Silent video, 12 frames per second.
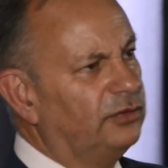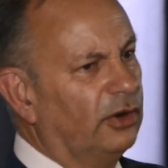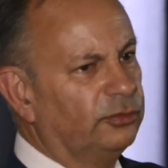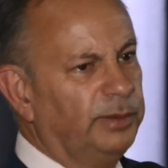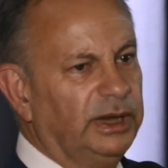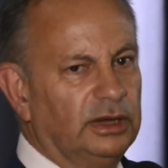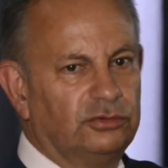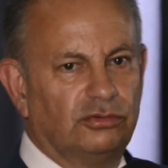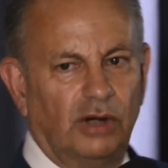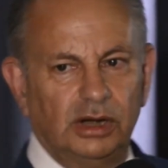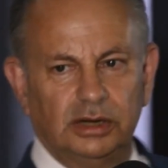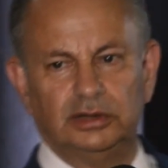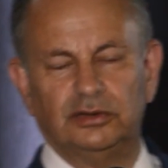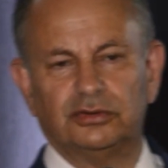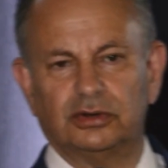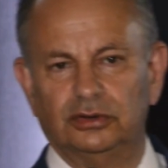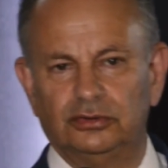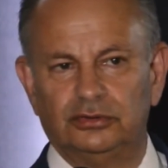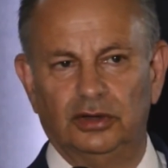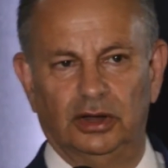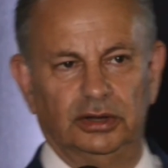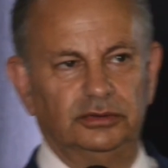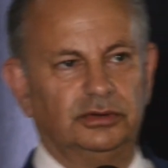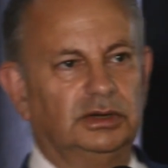As far as being a drunkard is
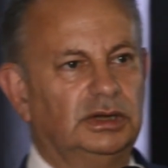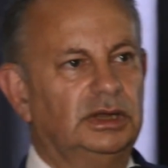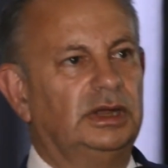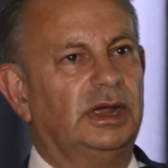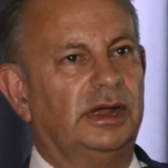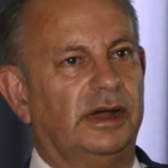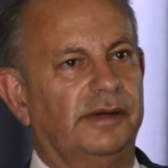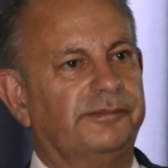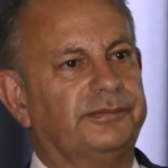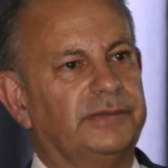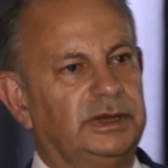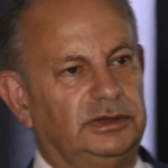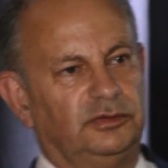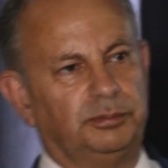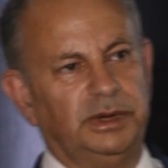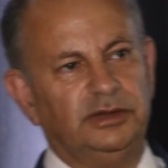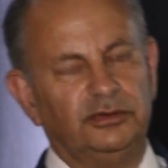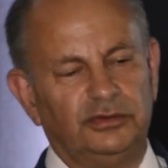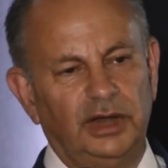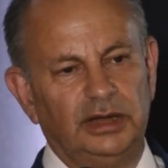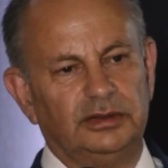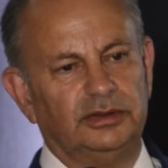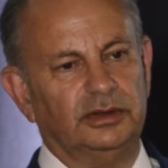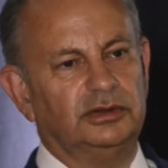concerned, um, it's been
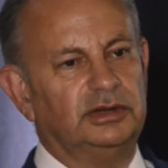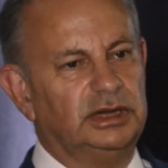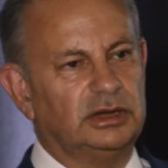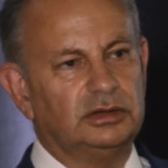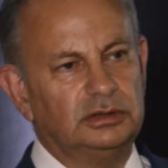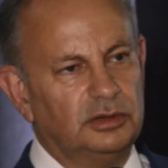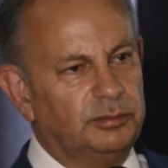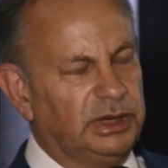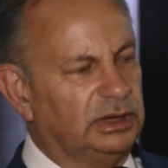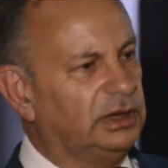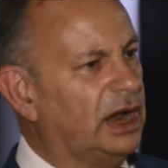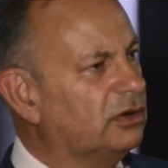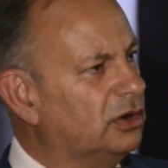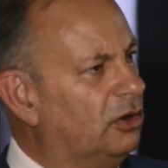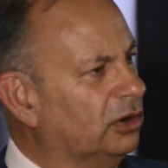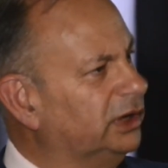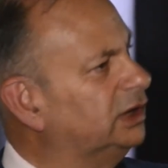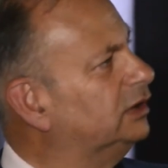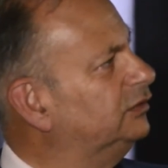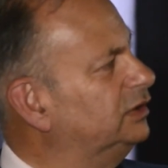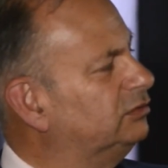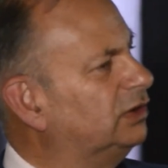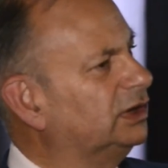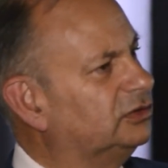said that he couldn't have been an alcoholic
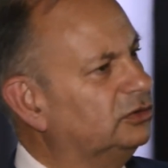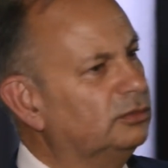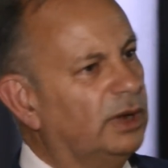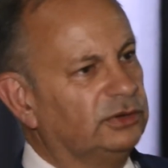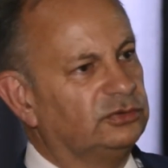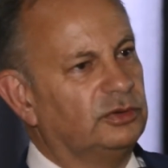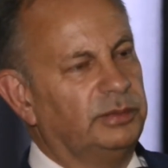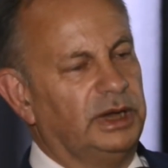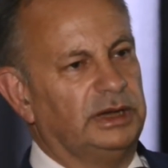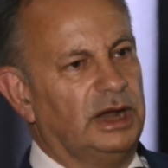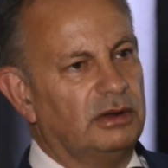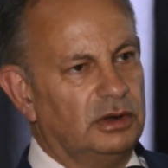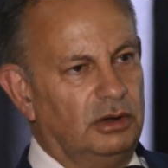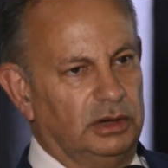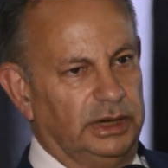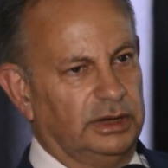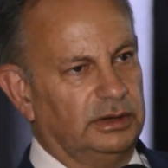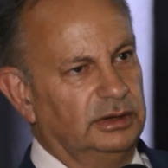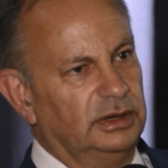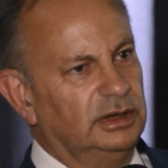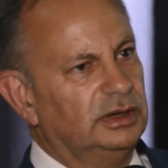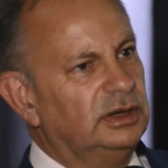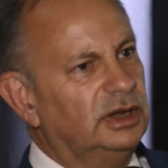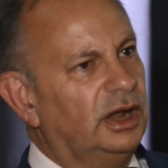because he drank too much to be an alcoholic.
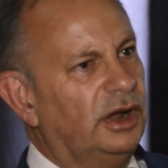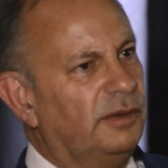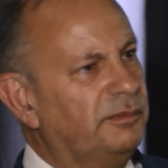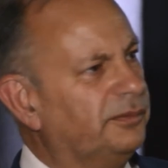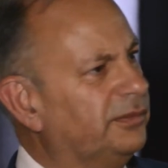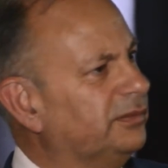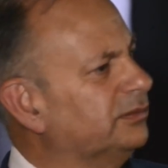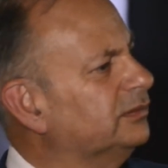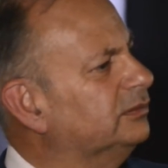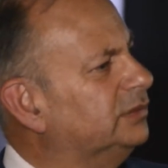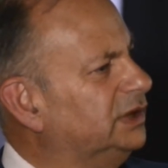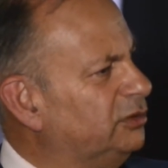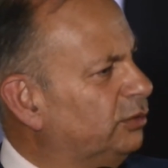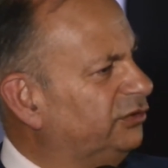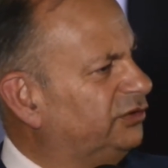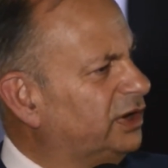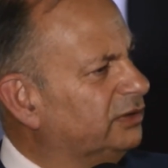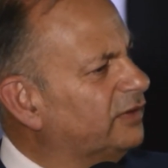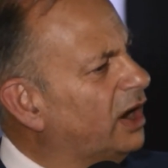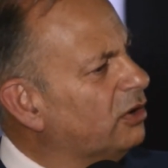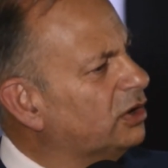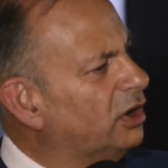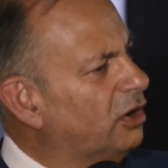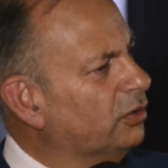Um, but he always said of
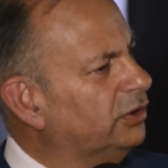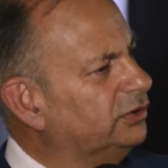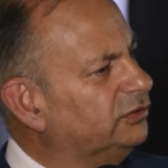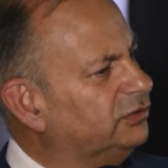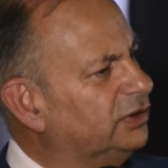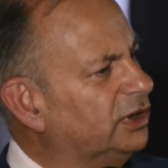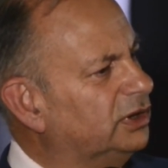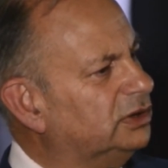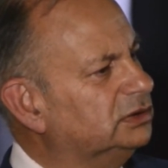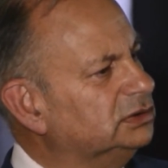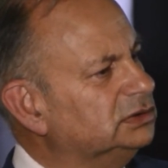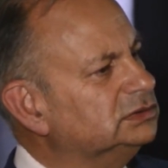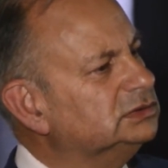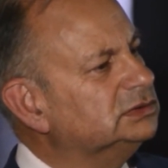alcohol that uh,